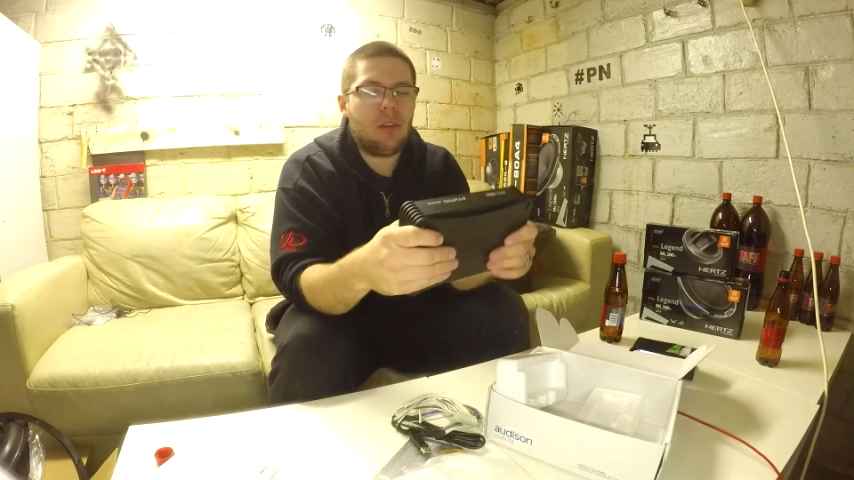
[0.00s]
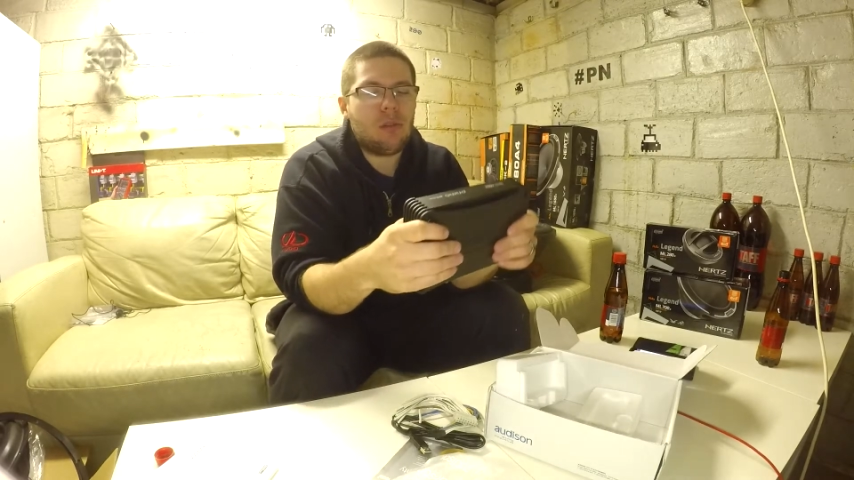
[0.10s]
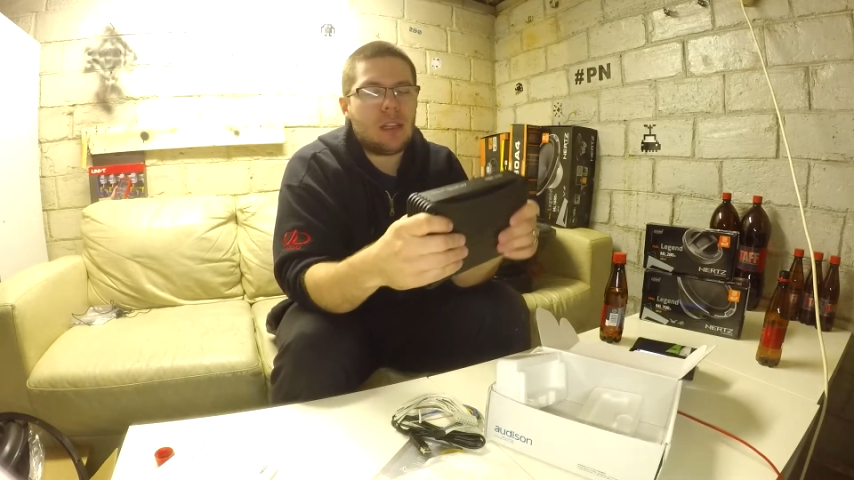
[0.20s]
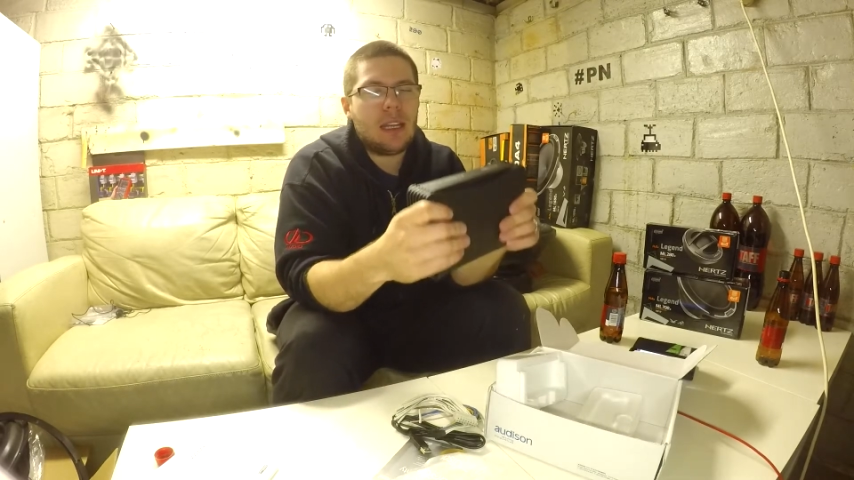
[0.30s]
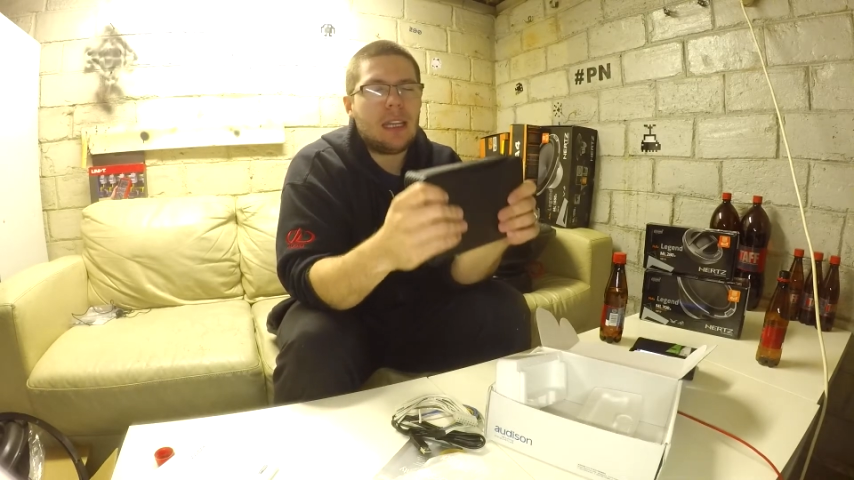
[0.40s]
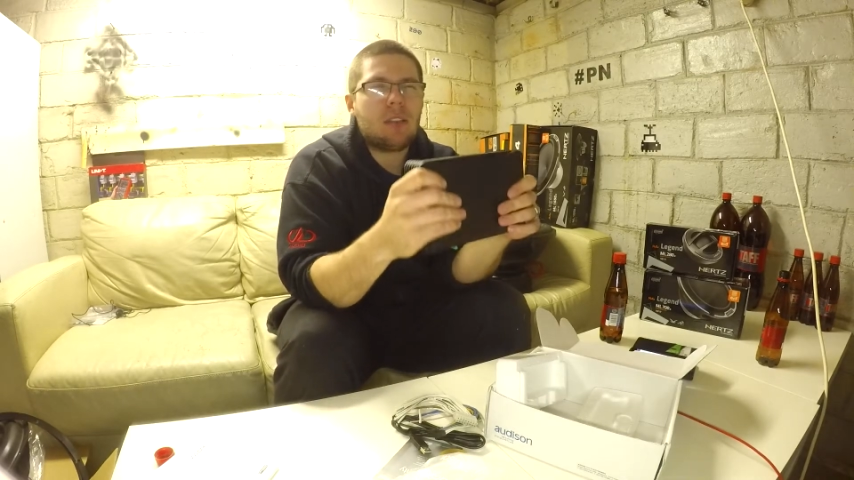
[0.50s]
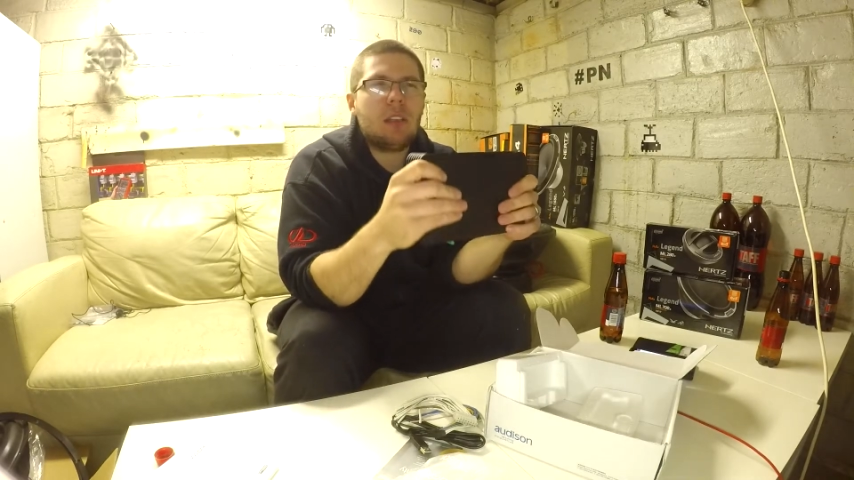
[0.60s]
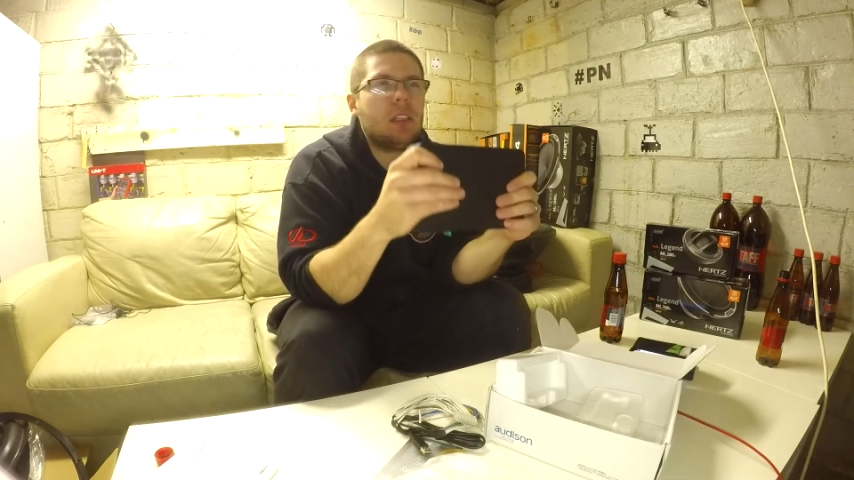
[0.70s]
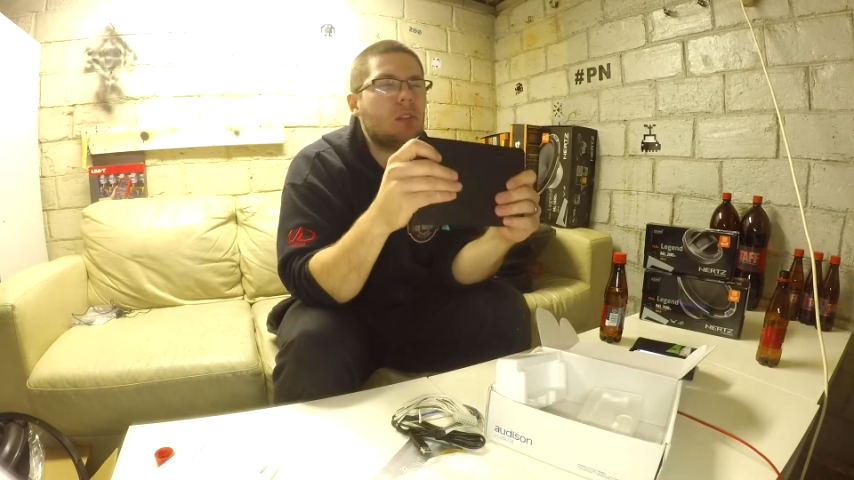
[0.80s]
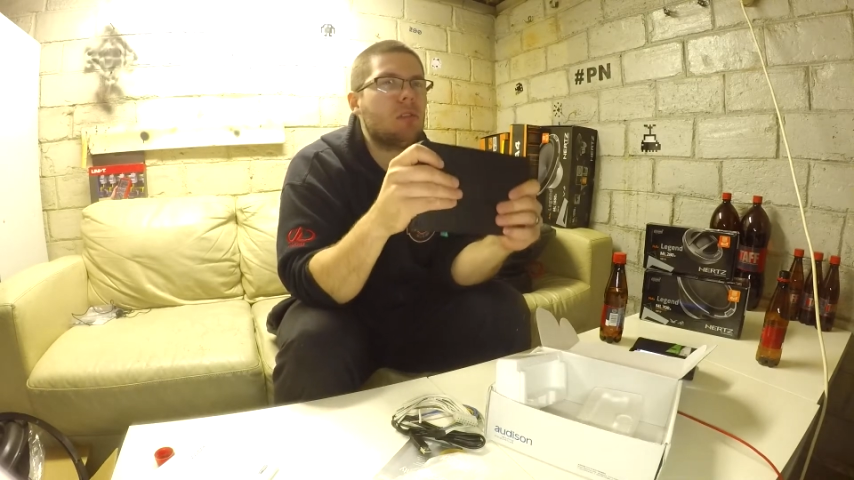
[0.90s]
you can
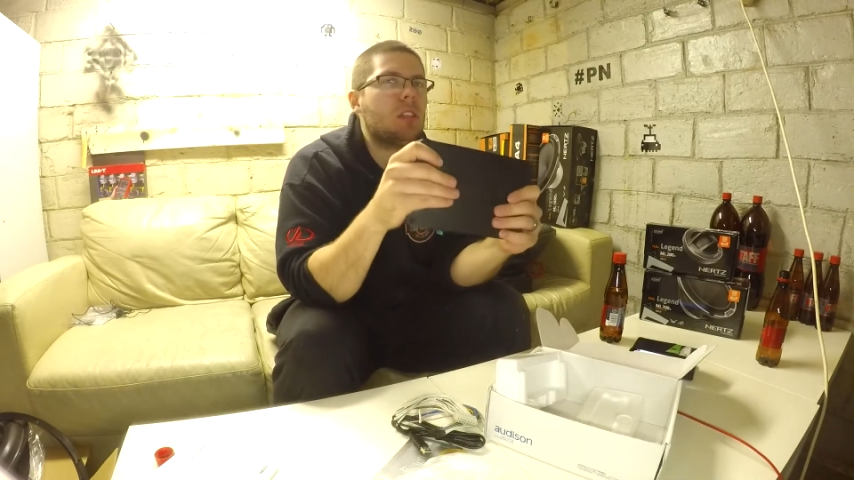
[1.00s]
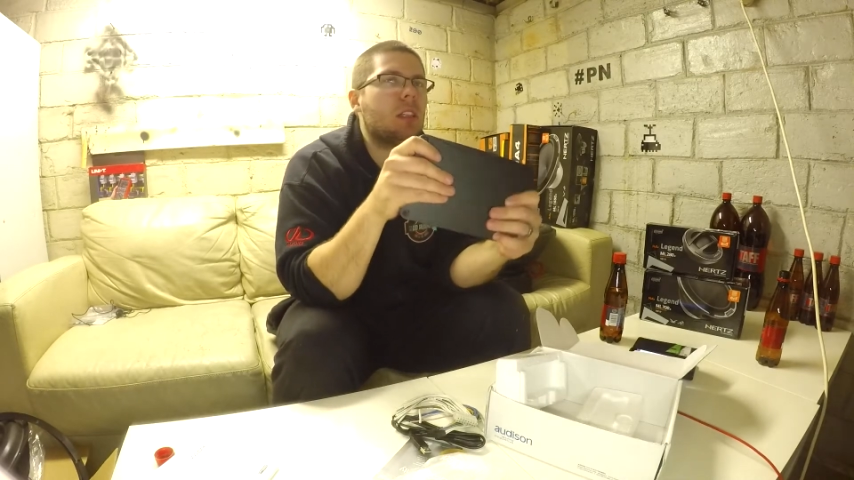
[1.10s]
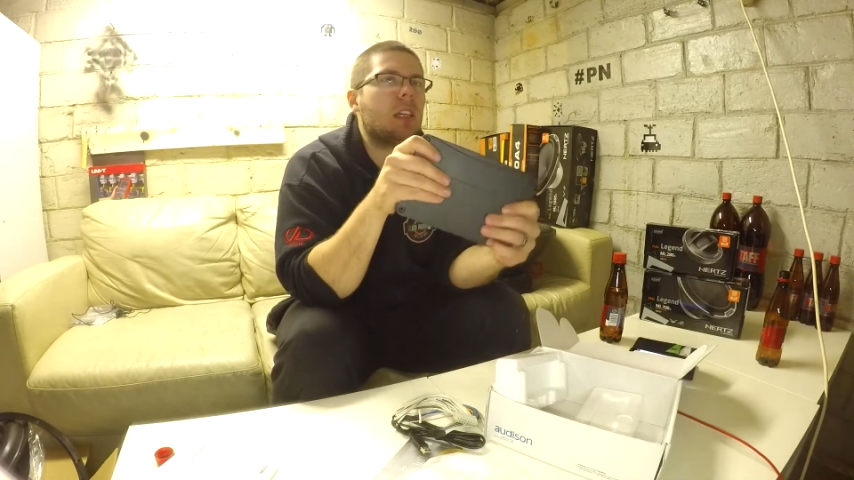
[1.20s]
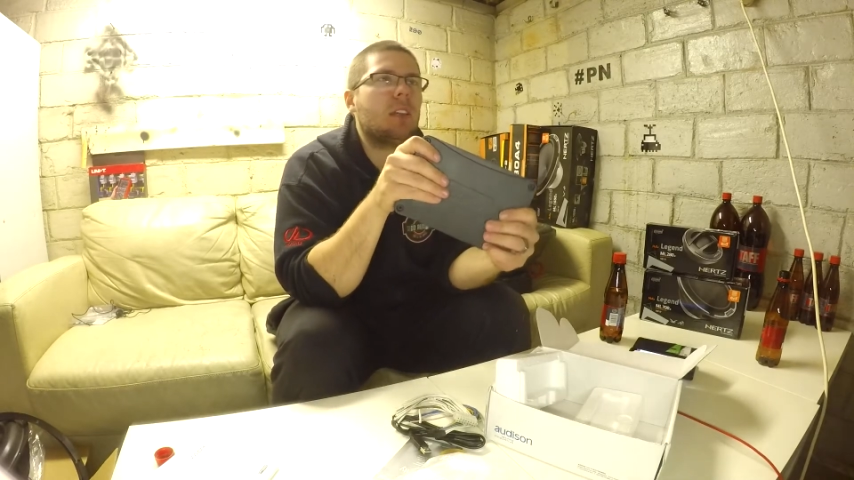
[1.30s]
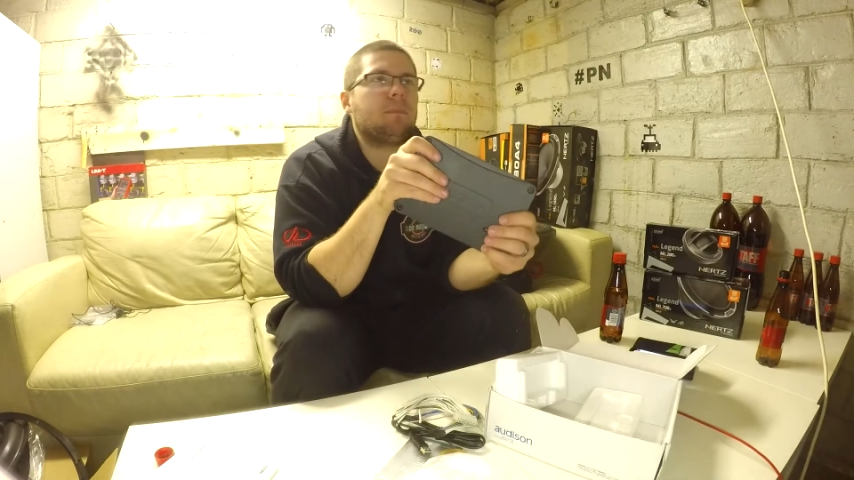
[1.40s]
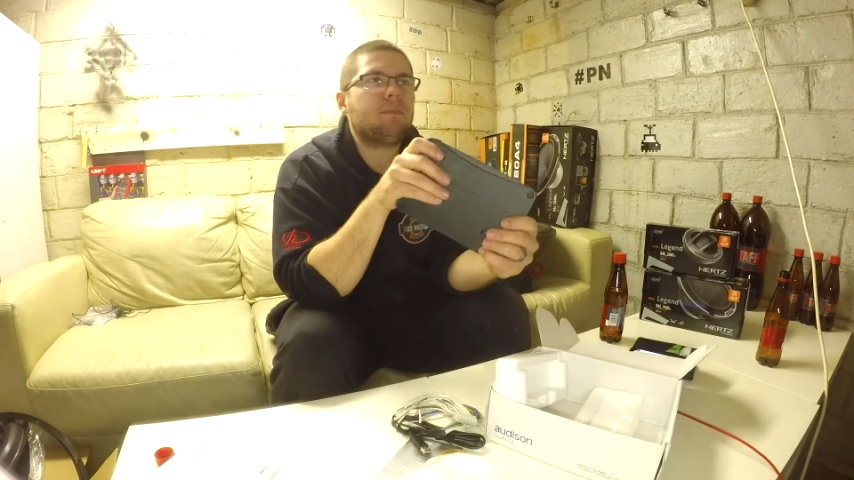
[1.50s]
actually use it in